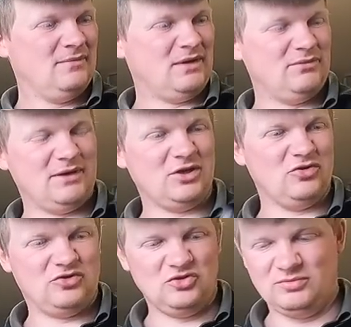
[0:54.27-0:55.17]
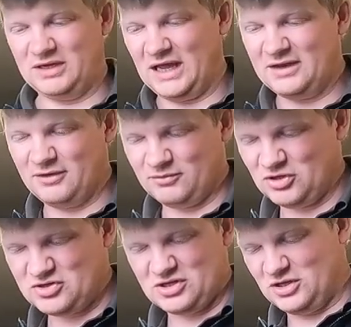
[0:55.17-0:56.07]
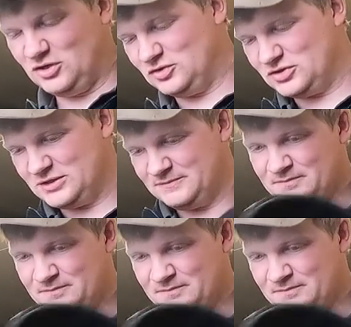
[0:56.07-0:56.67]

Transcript: Might be better going too big. Anyway, we're gonna drill the holes